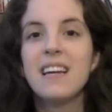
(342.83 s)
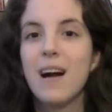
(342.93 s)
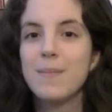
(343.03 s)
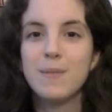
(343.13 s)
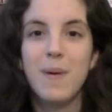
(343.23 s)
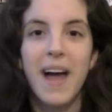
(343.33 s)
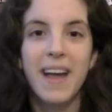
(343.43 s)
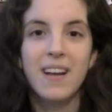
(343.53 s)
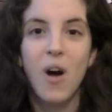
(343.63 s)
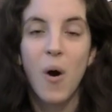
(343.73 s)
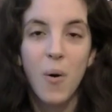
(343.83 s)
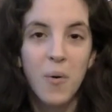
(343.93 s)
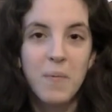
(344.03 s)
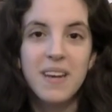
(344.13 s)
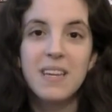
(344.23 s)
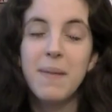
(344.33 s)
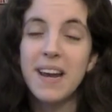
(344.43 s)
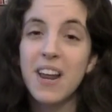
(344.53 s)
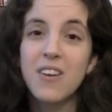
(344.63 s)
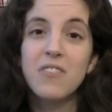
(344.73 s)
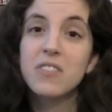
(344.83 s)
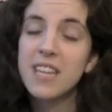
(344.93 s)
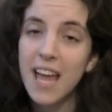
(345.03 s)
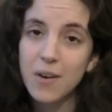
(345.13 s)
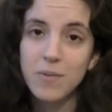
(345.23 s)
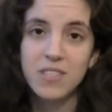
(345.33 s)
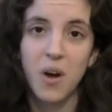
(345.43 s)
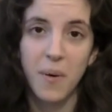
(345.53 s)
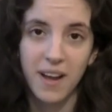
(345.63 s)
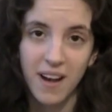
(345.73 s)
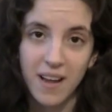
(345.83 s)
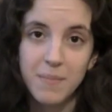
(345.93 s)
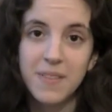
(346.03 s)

comes back home and he might not understand what's going on,